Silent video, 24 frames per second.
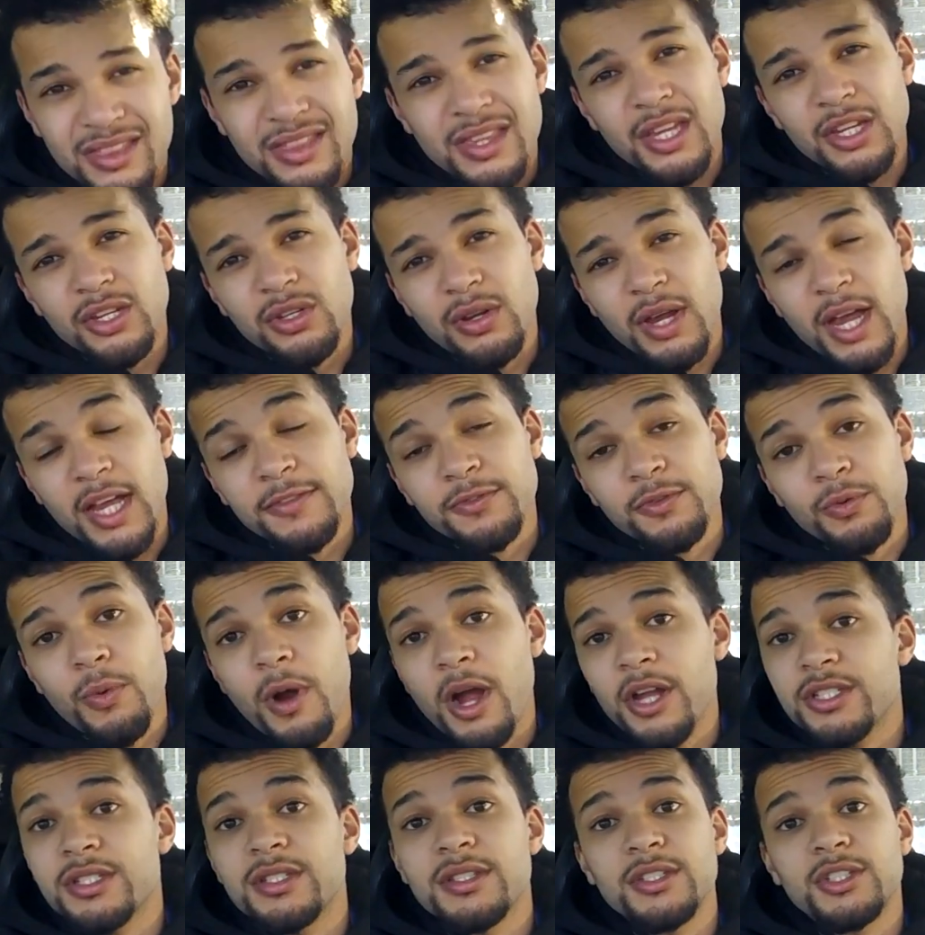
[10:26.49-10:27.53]
Thank you guys for
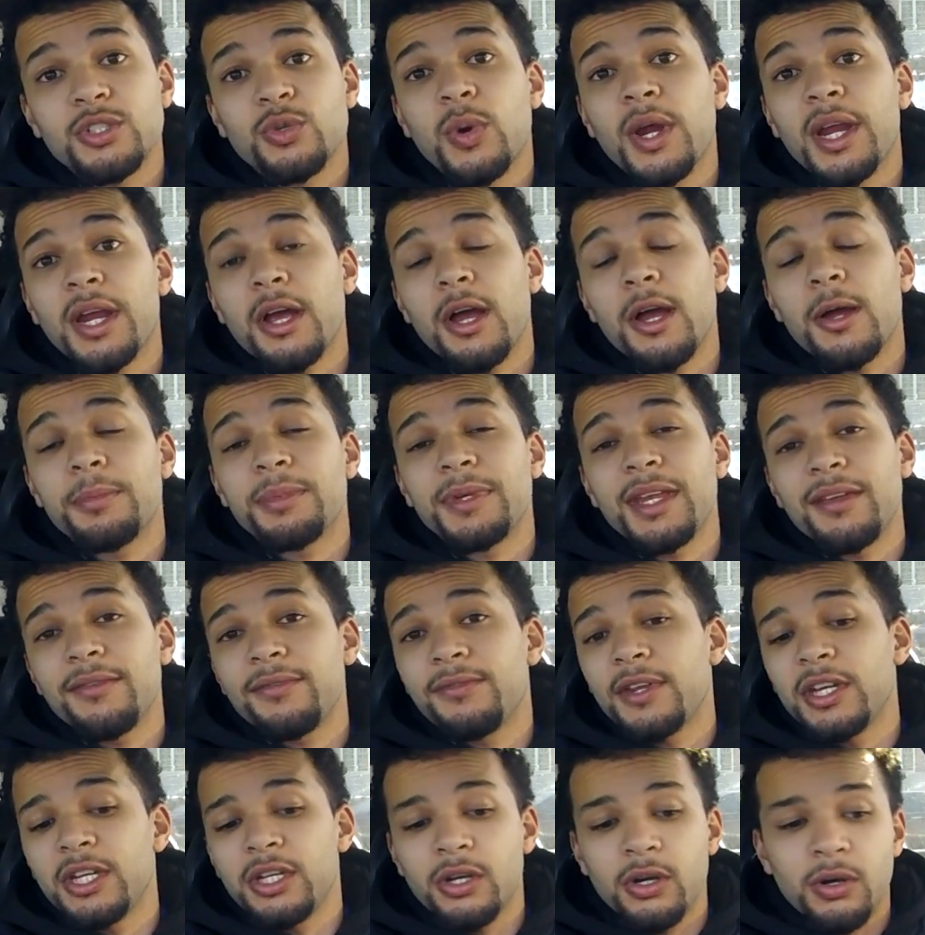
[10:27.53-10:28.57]
watching this quick update
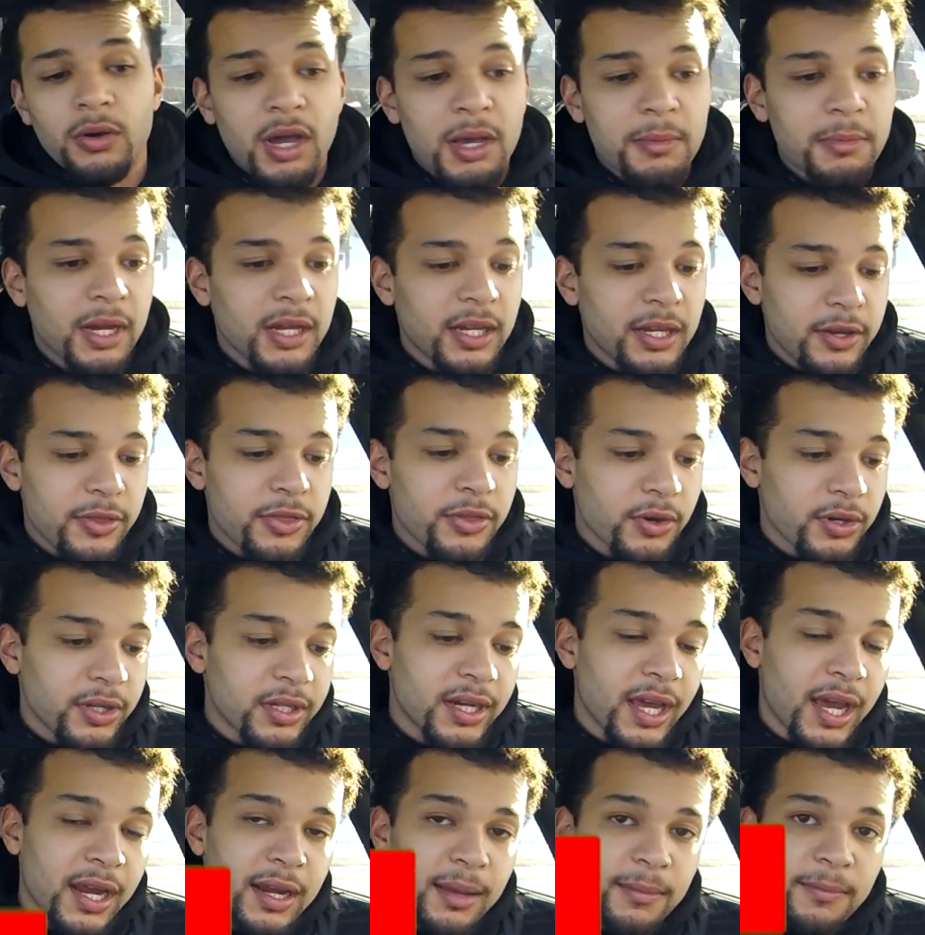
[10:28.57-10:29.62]
video on my
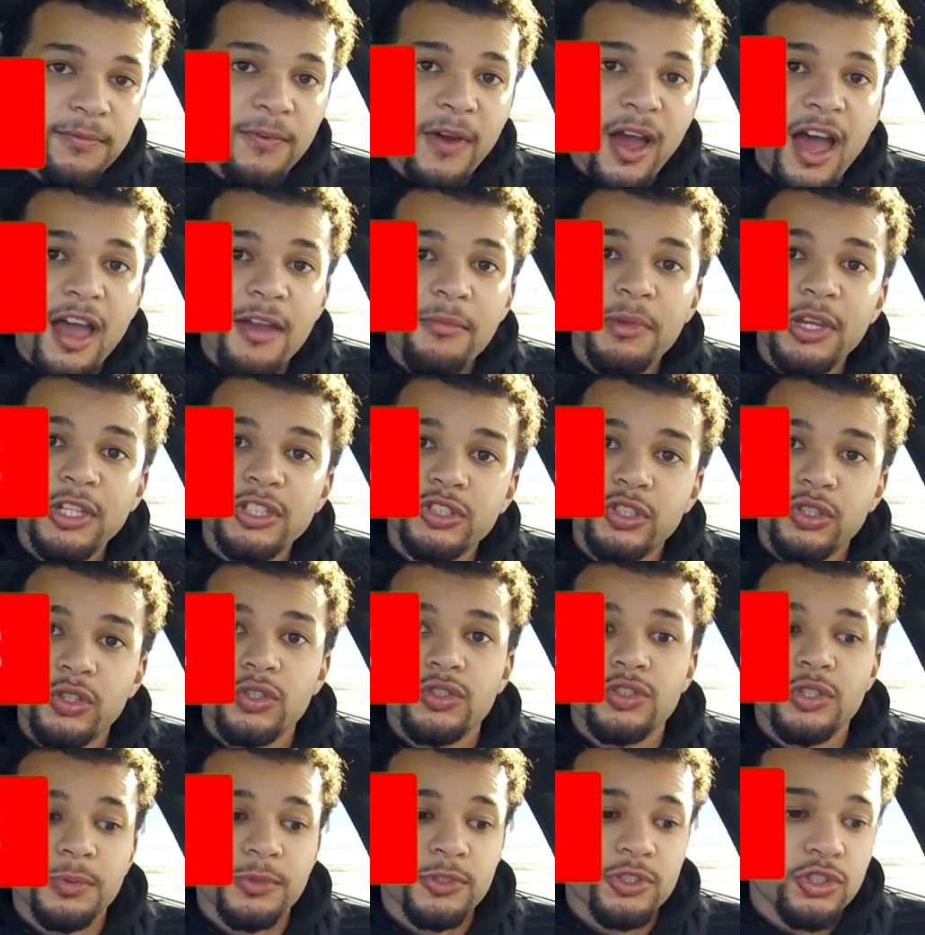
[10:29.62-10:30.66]
E39 M5. Make sure you
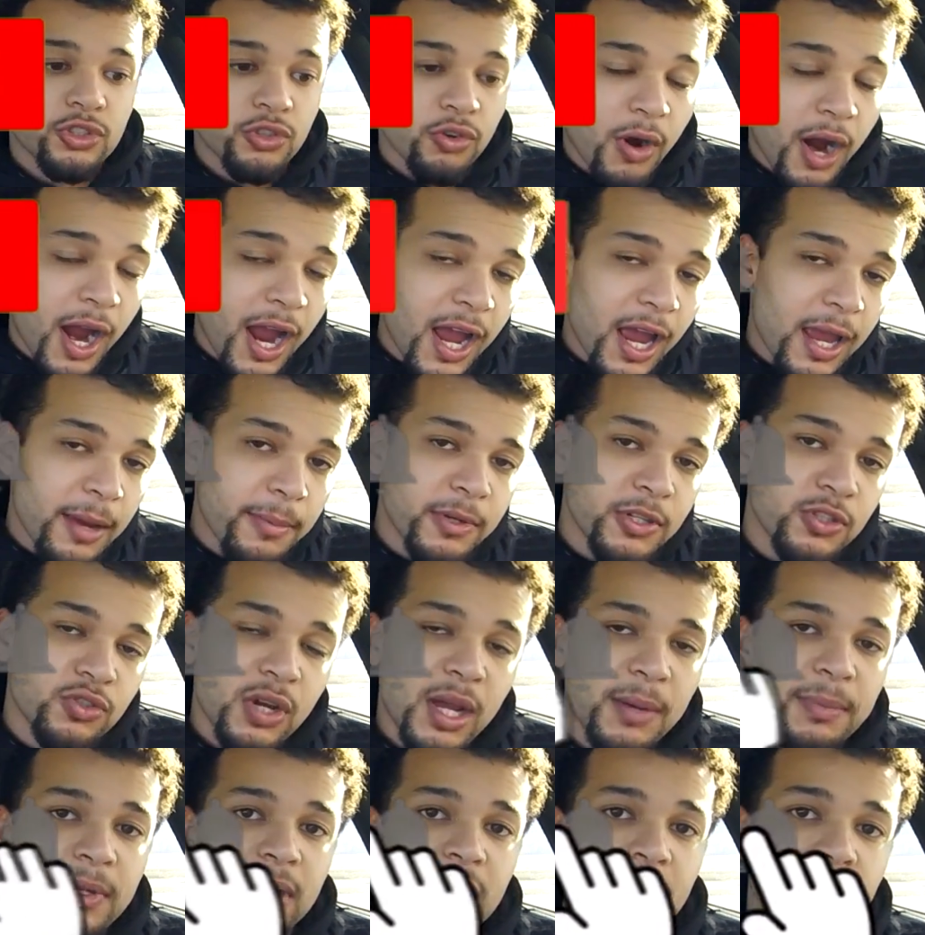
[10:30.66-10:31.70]
subscribe and
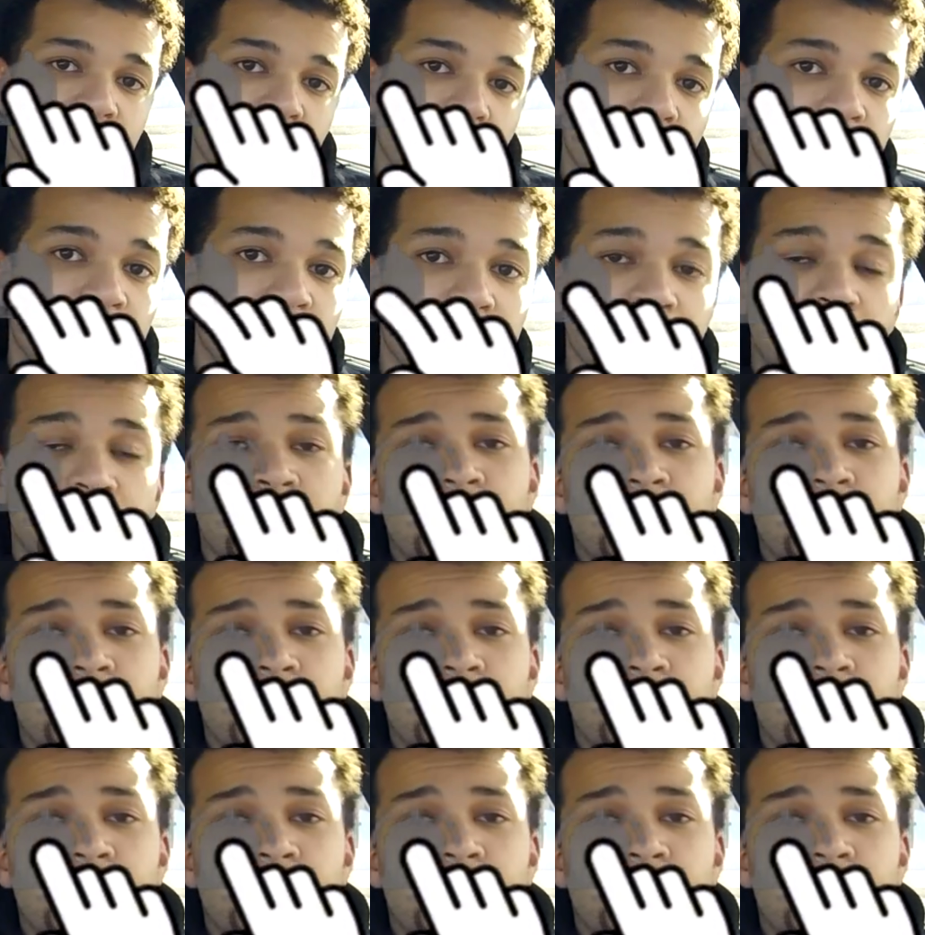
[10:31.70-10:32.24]
drop a like.